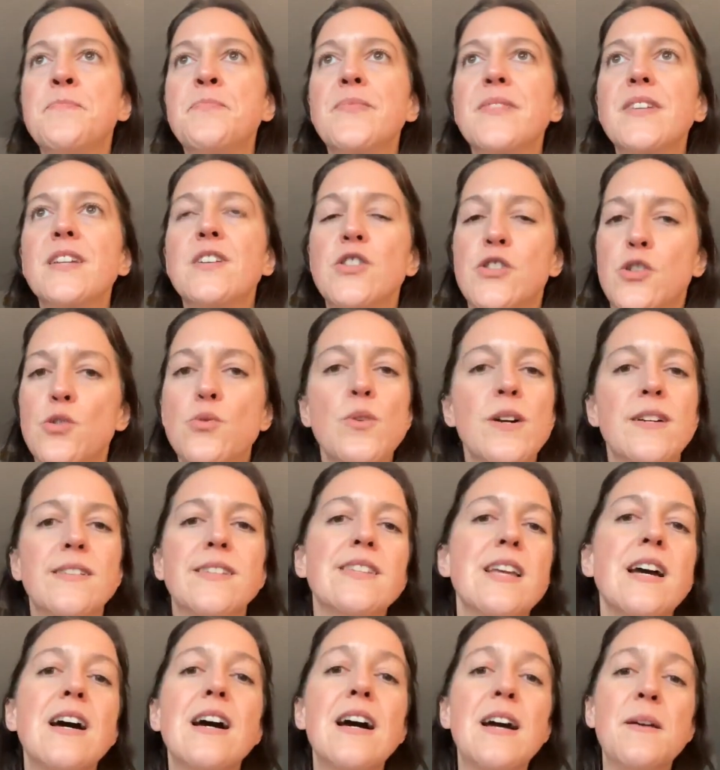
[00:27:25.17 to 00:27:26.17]
Because who has
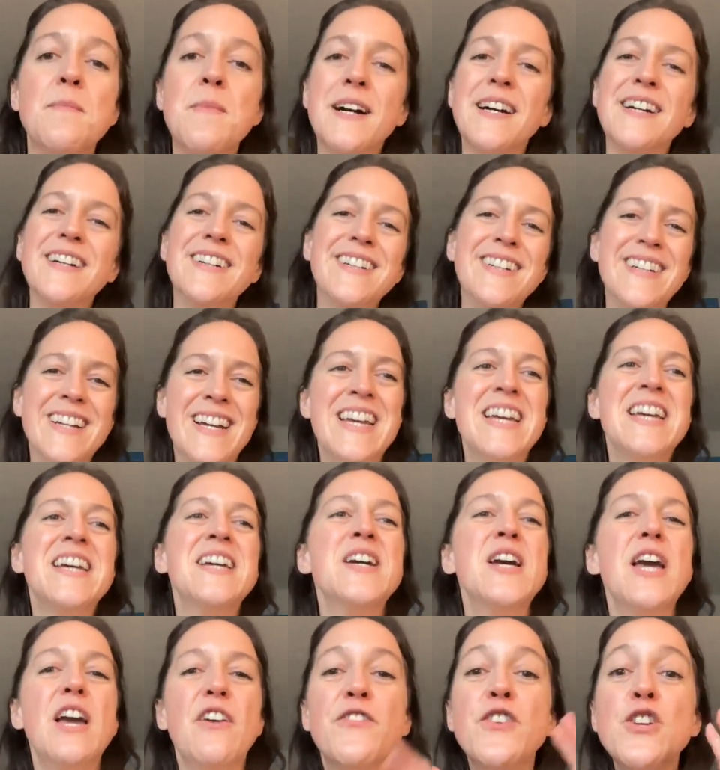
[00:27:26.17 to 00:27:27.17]
time?
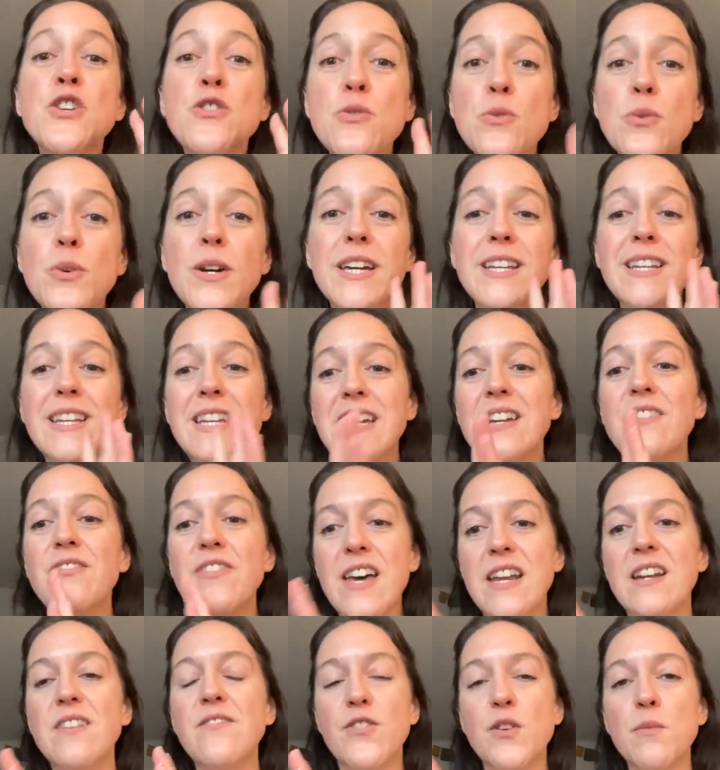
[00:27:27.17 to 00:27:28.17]
If you can give
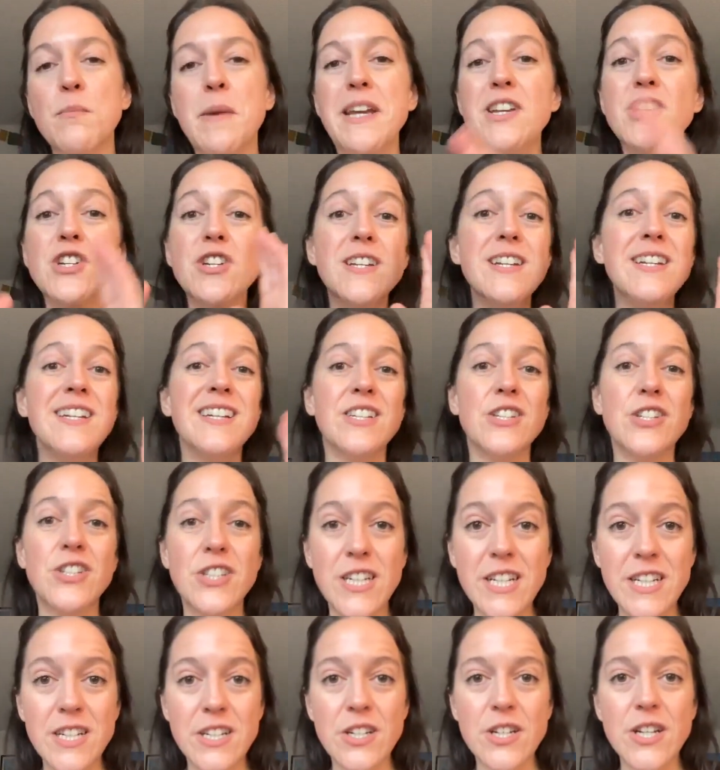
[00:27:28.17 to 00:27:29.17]
that information in a
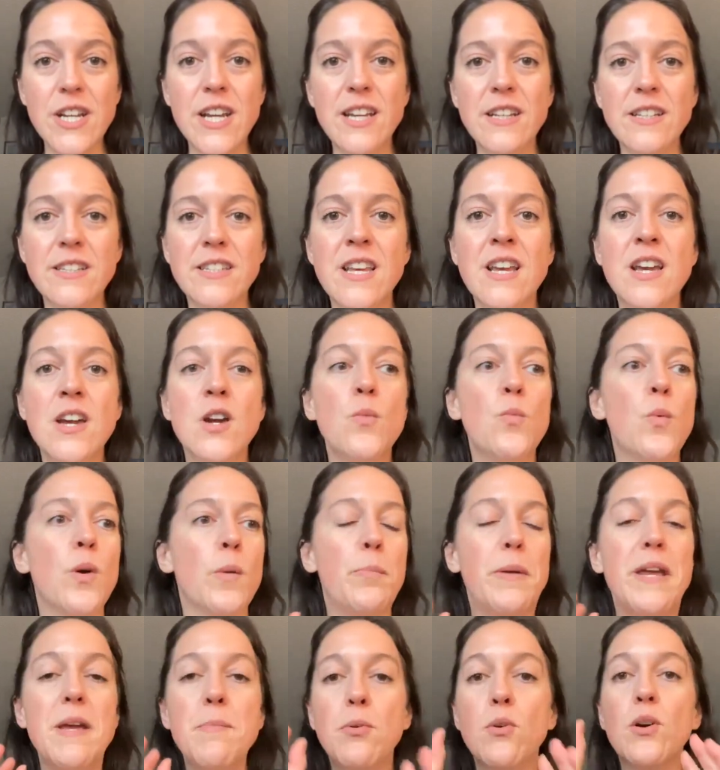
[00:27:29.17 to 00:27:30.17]
cheat sheet where
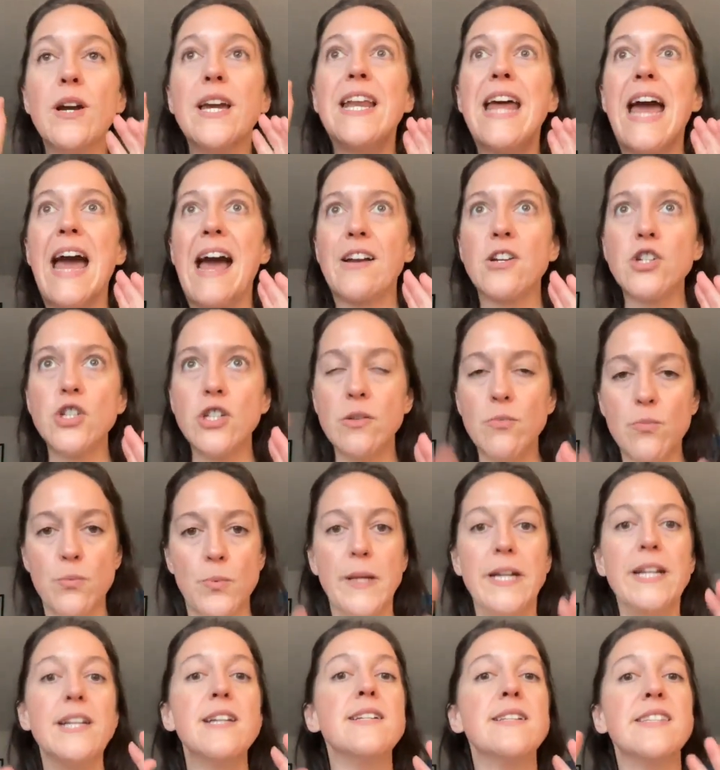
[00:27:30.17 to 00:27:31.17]
people can actually
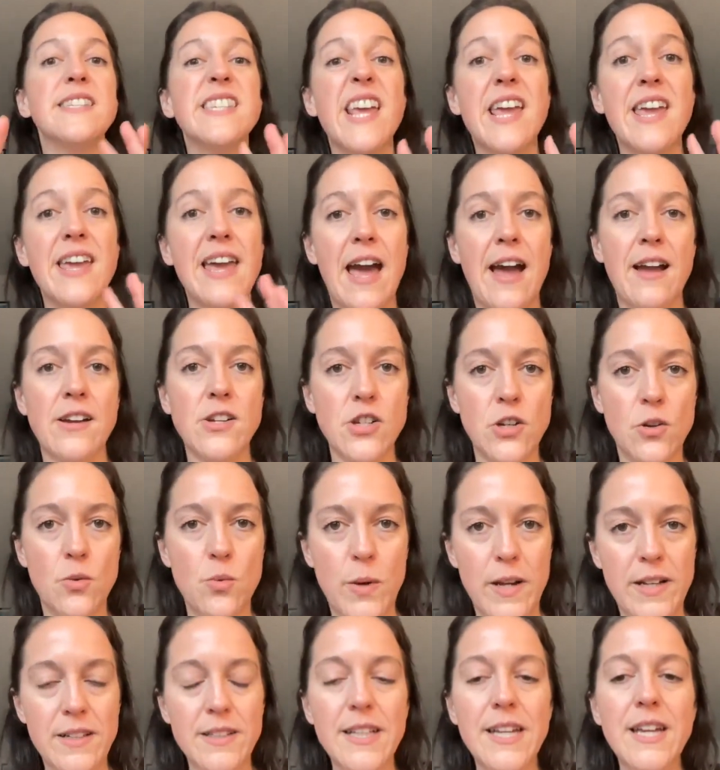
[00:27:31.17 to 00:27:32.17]
read it and take action
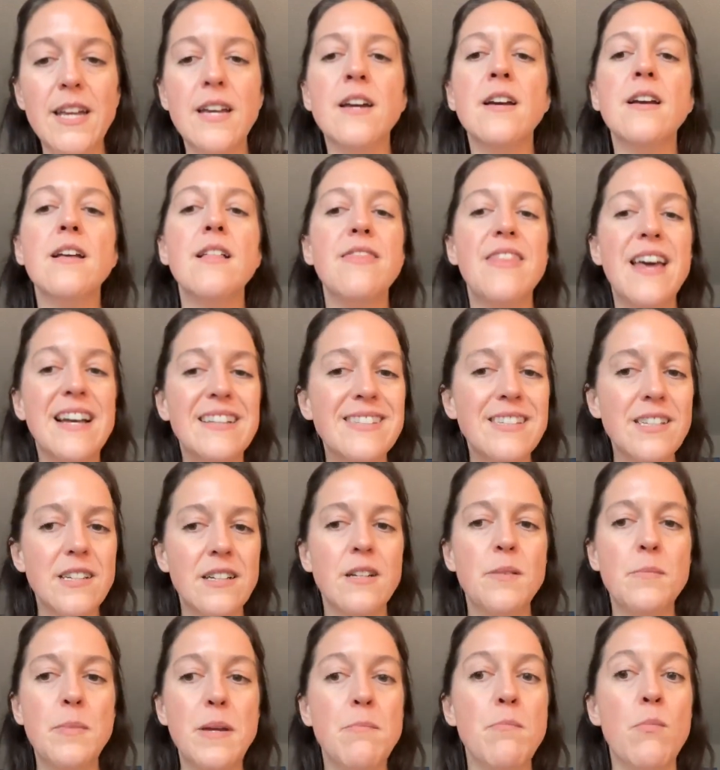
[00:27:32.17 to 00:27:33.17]
quickly, that's going
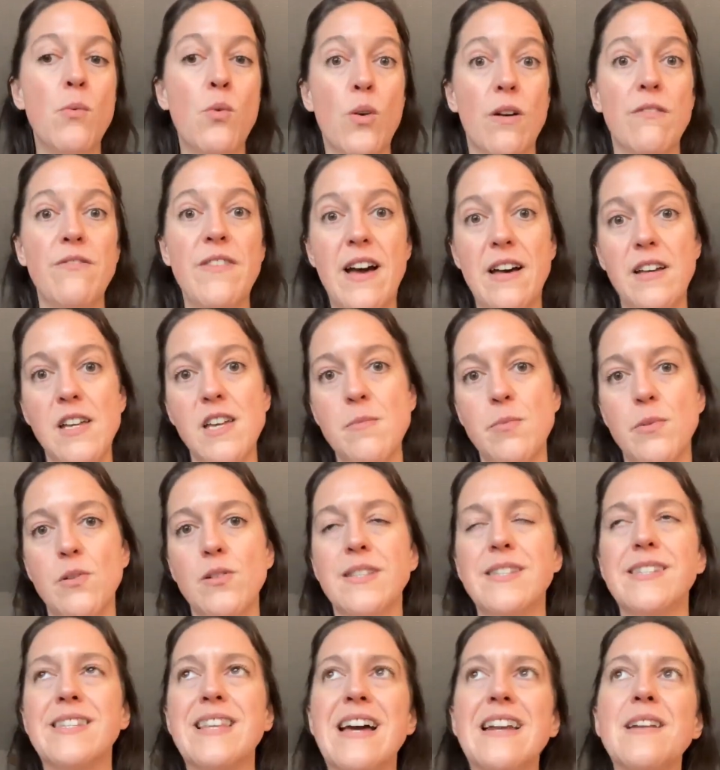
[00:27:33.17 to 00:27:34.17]
to be more valuable.
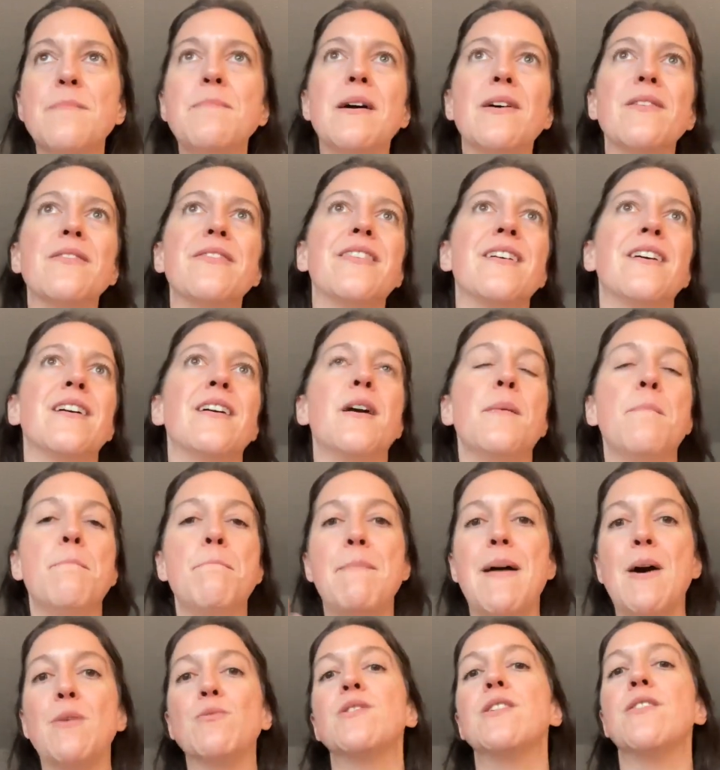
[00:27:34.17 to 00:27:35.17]
It's not about the
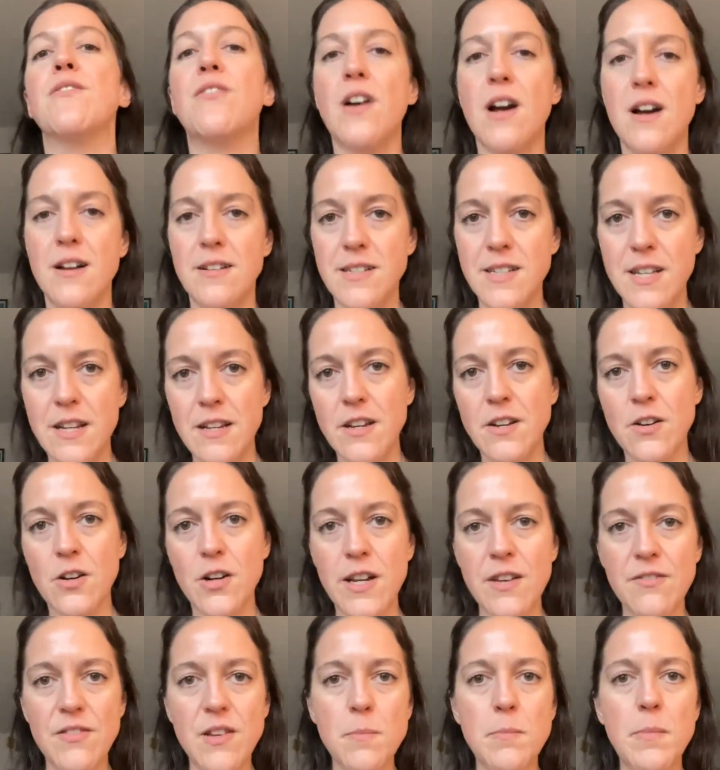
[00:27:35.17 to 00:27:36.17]
amount of content you're
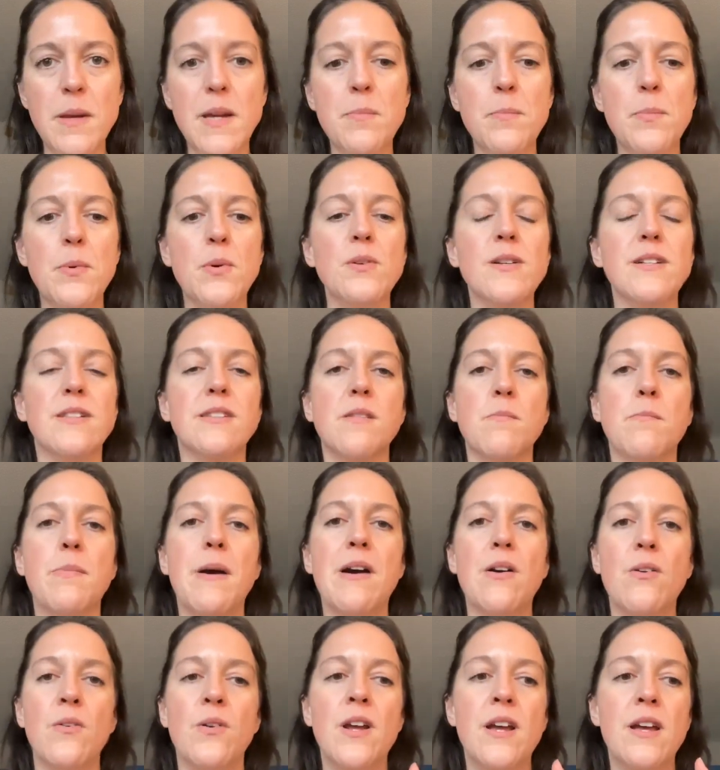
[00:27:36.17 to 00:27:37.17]
giving people, it's
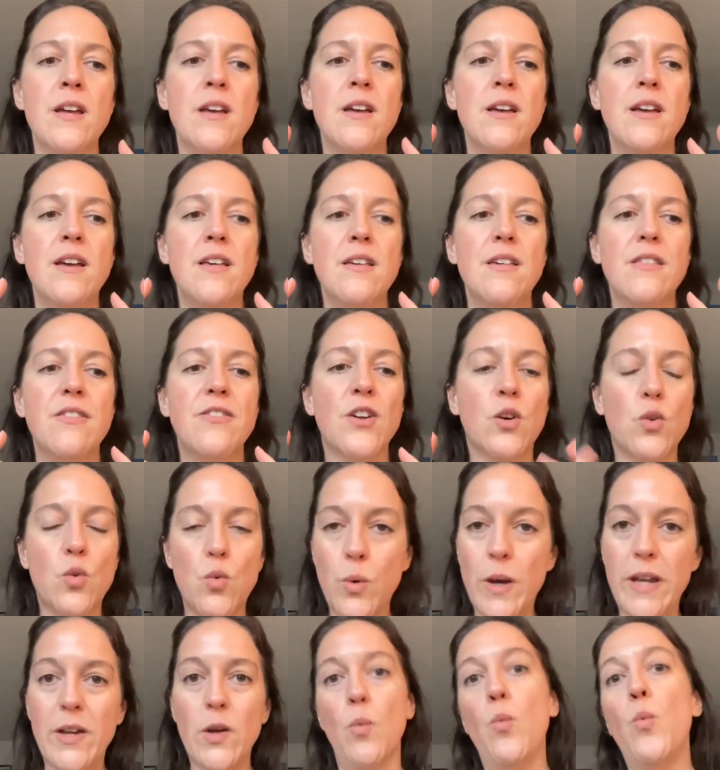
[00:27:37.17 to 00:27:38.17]
about the
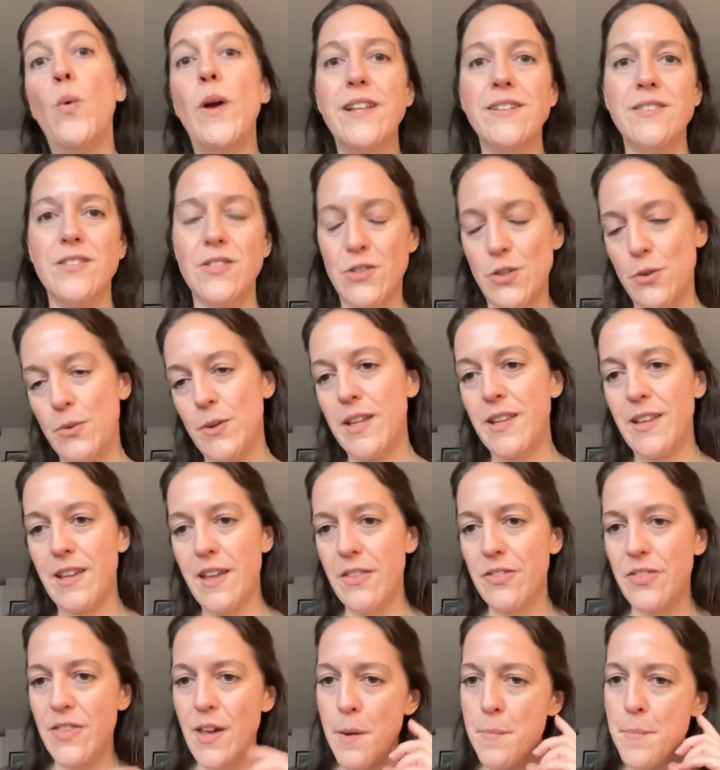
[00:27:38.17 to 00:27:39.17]
quick wins you can
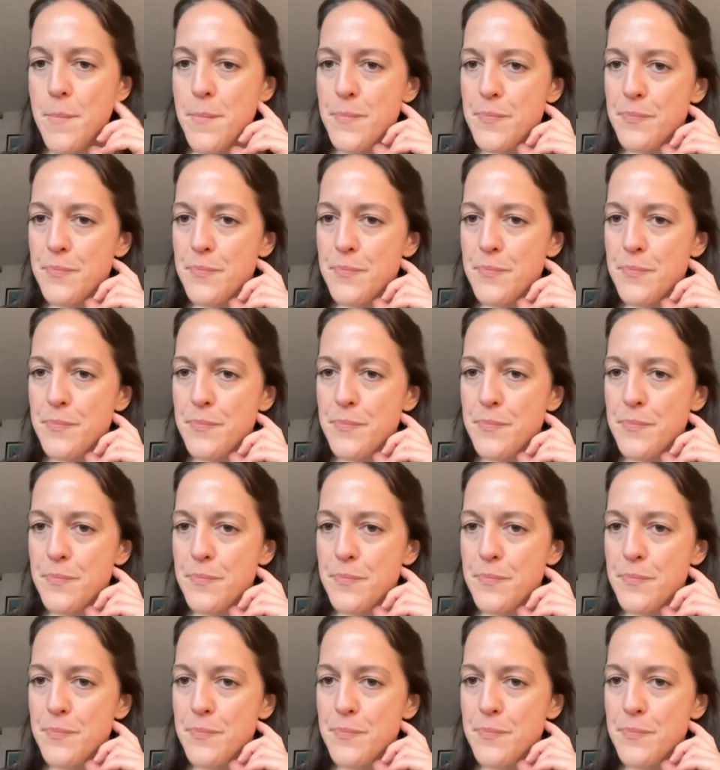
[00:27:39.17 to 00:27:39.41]
get them.